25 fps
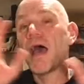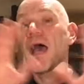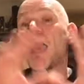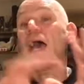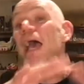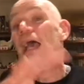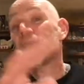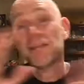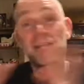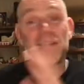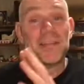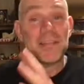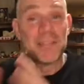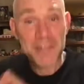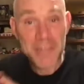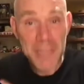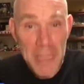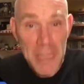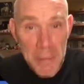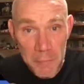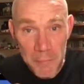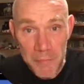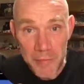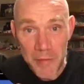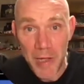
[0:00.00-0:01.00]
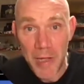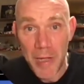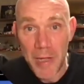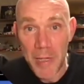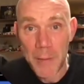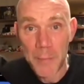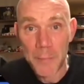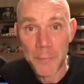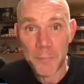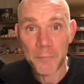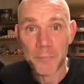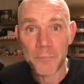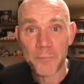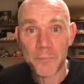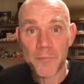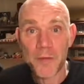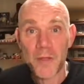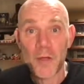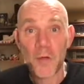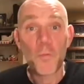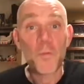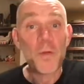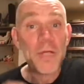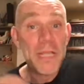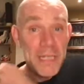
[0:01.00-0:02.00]
At the same time,
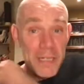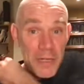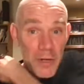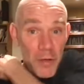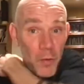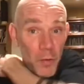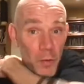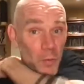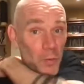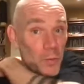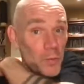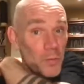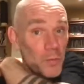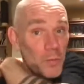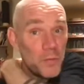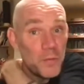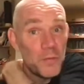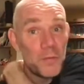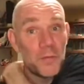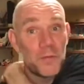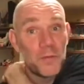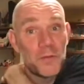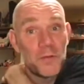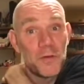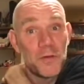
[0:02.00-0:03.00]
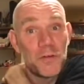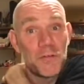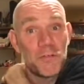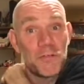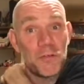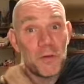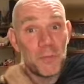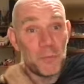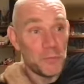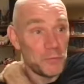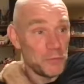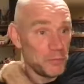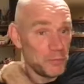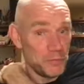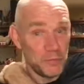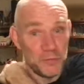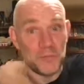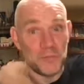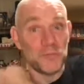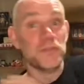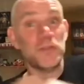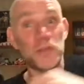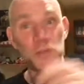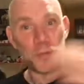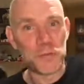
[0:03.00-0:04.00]
we know from
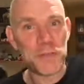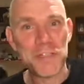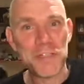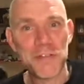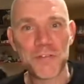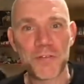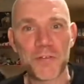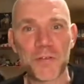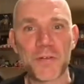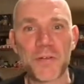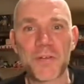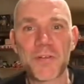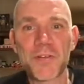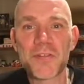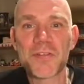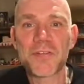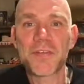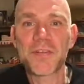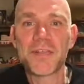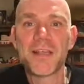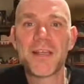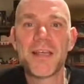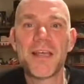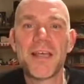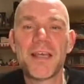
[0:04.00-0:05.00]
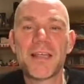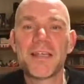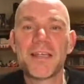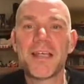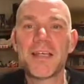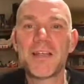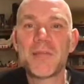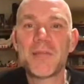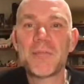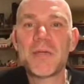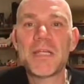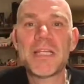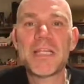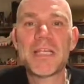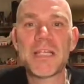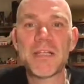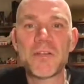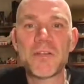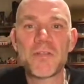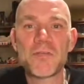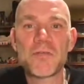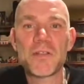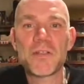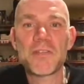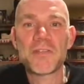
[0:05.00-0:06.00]
the research that the media
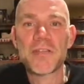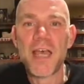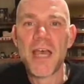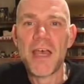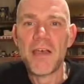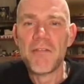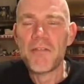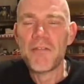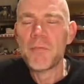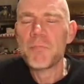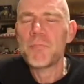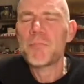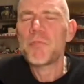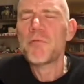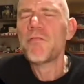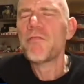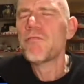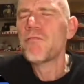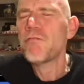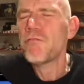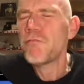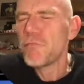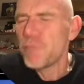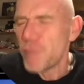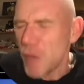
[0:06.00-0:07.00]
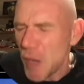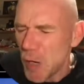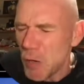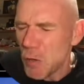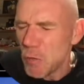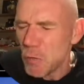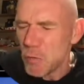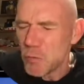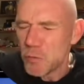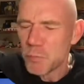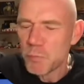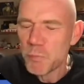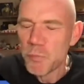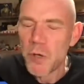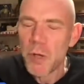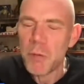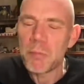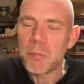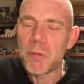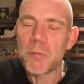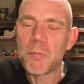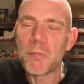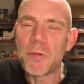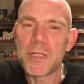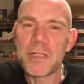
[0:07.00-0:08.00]
industries have a profound
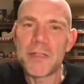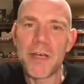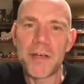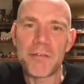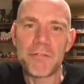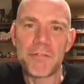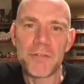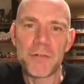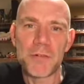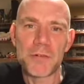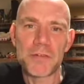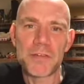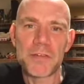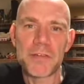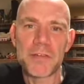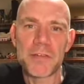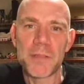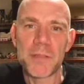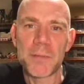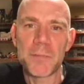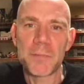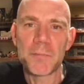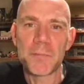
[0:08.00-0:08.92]
problem with diversity.